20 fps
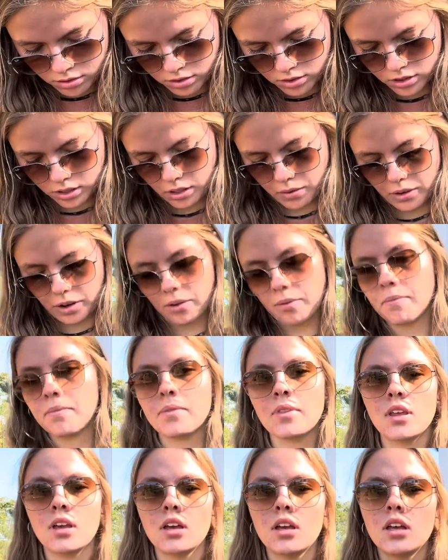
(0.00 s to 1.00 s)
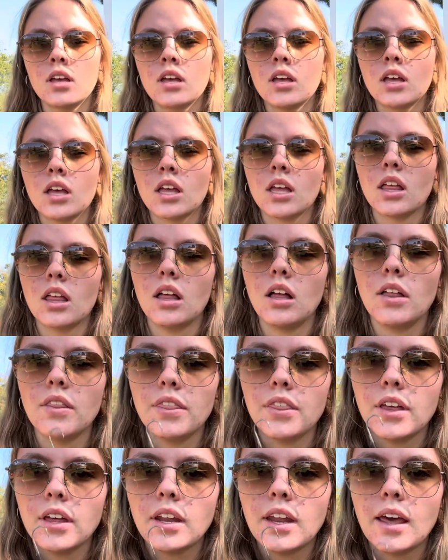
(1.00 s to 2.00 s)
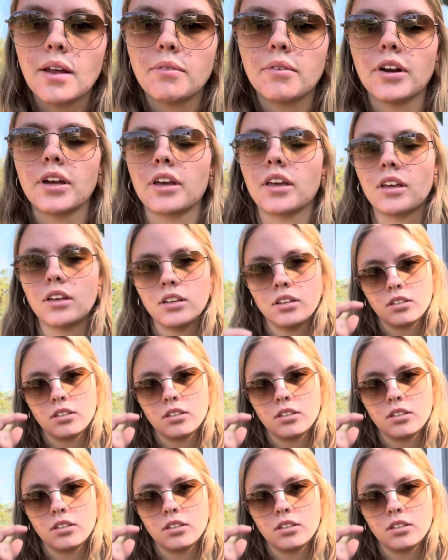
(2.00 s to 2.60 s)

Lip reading: There we go. The Ned Rig.